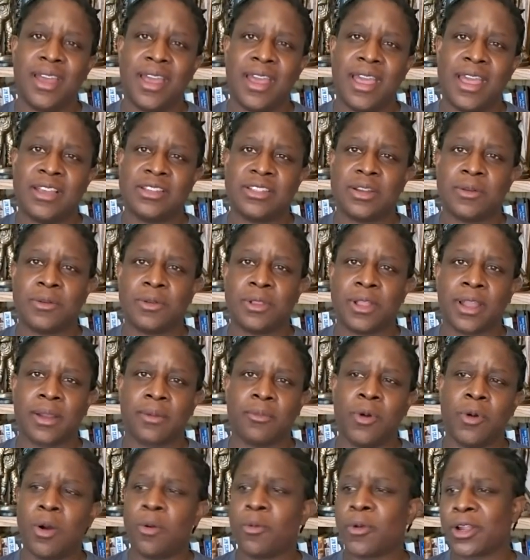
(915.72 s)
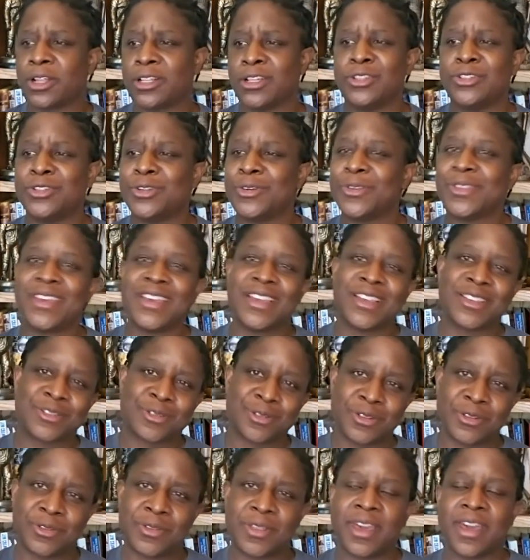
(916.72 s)
as they were like, well, we're going to do this or
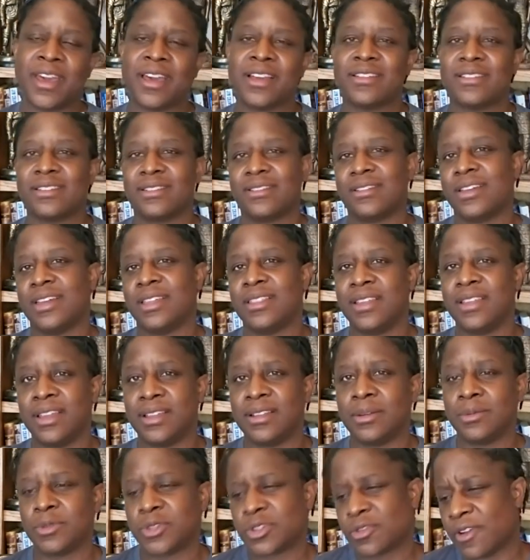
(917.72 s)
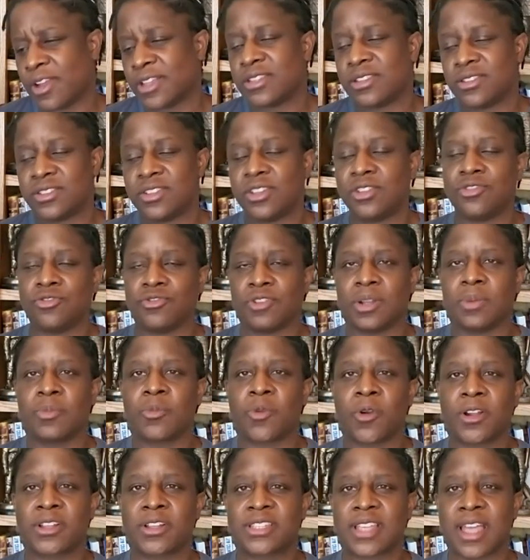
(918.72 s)
do that. And then it was great to see
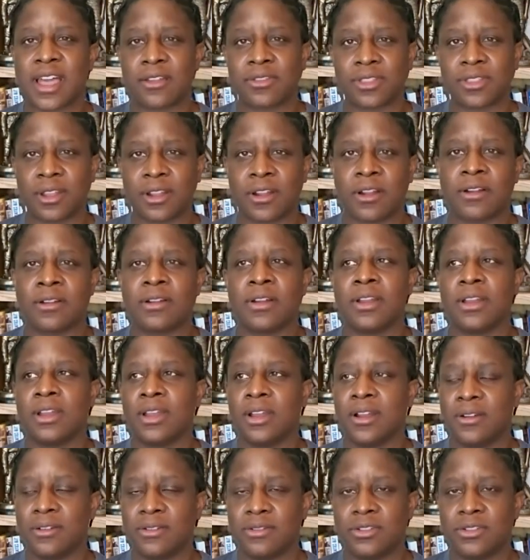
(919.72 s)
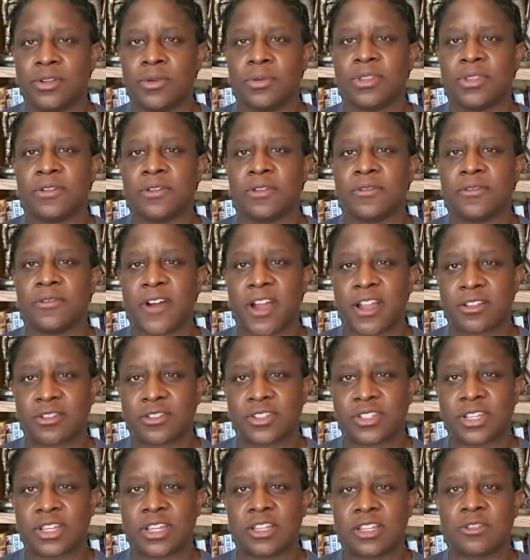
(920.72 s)
DreamWorks out there doing the final
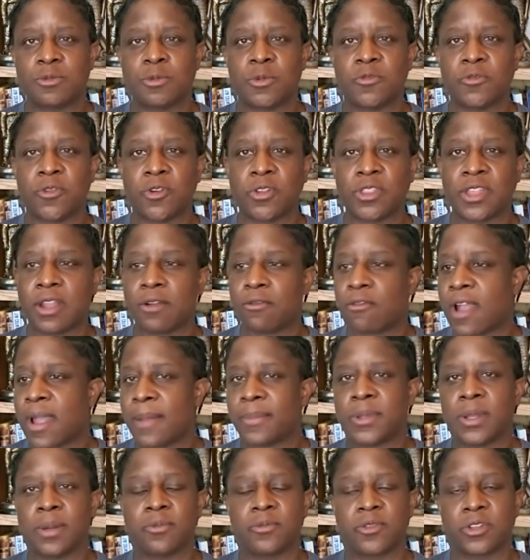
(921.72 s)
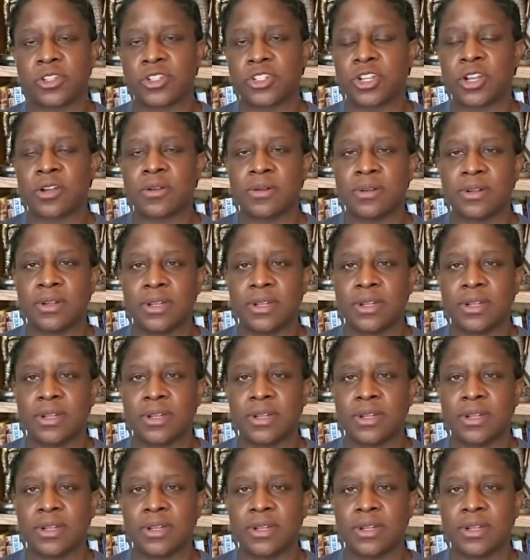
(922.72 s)
scenes before they wrapped up for the show.